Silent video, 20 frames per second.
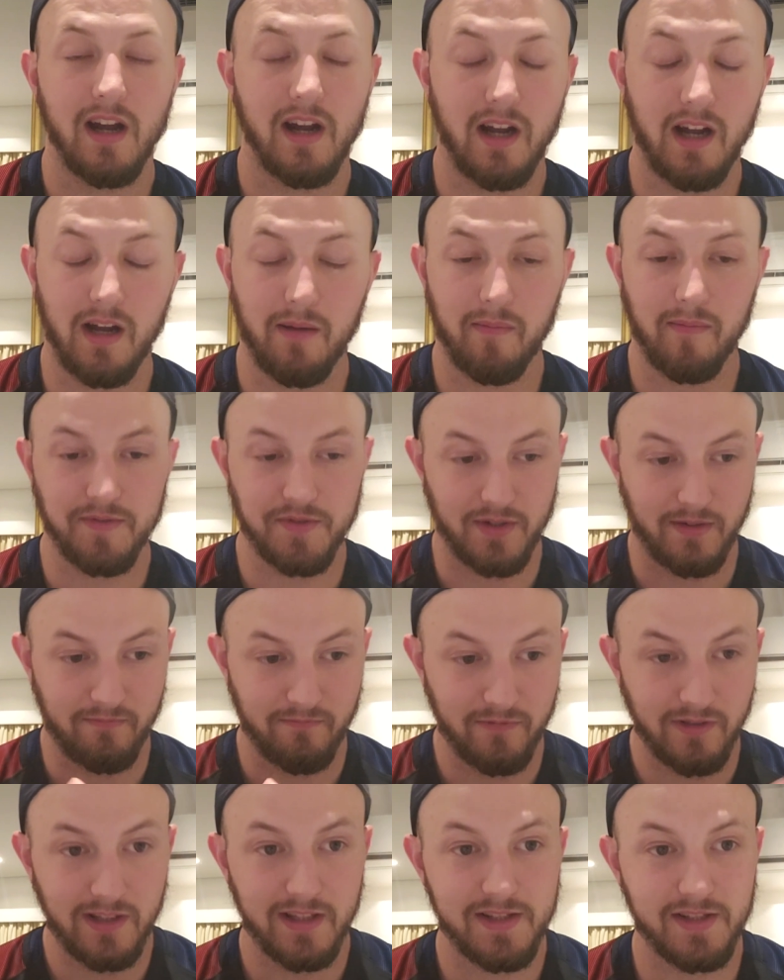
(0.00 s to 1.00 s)
so
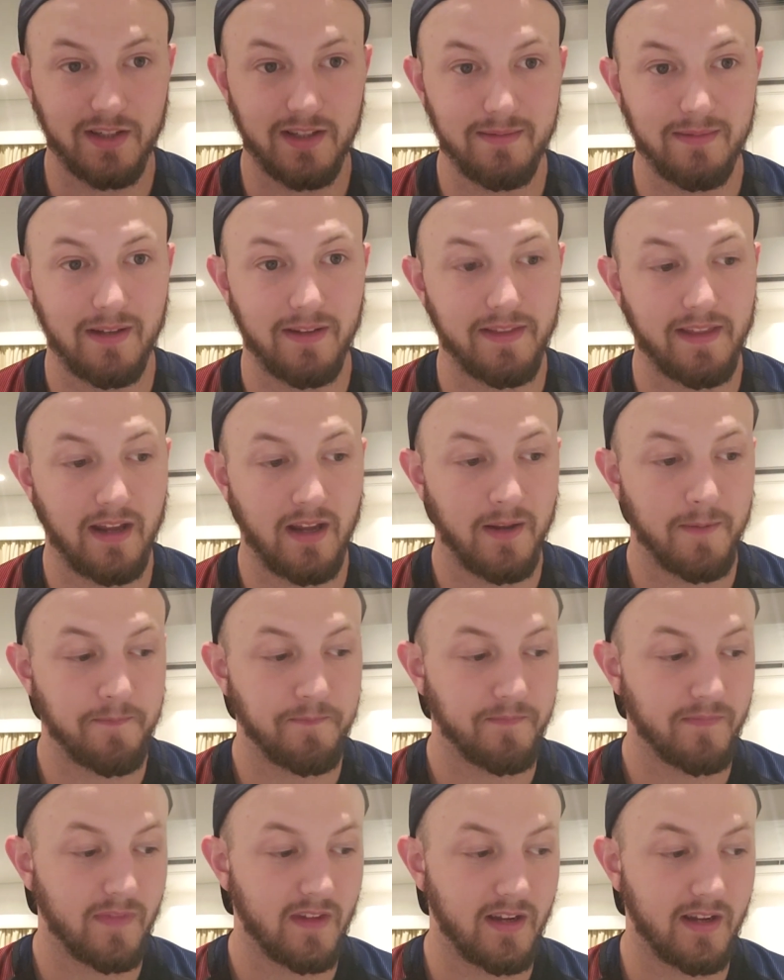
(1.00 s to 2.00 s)
I'm really sorry about that.
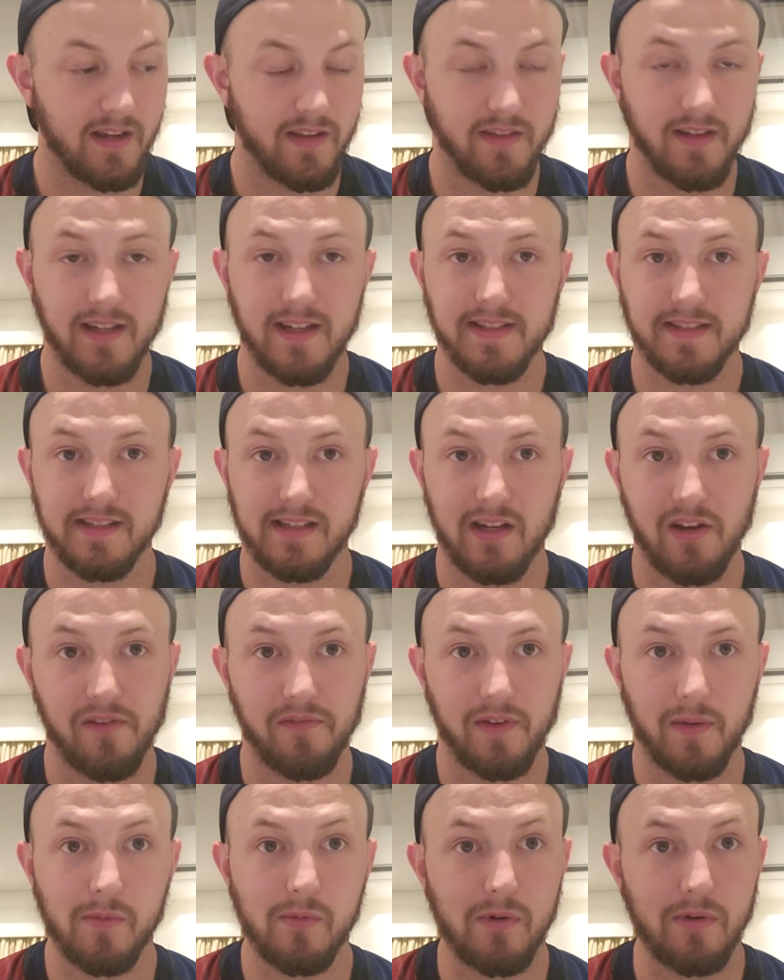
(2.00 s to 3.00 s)
I thought I sent out on
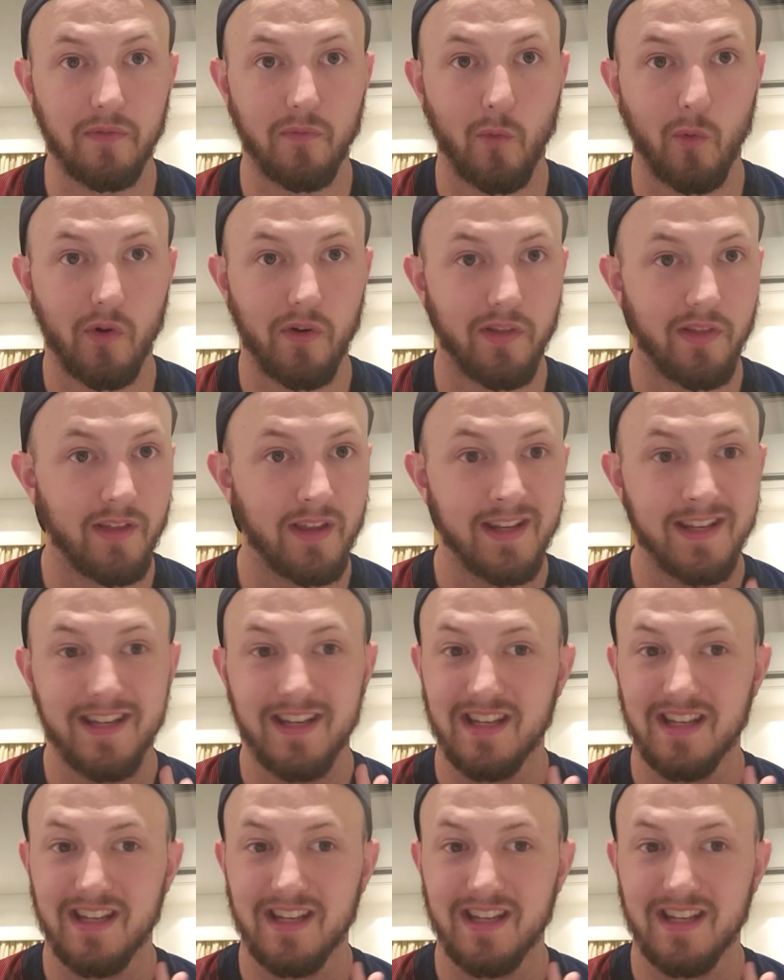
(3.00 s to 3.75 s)
February 4th.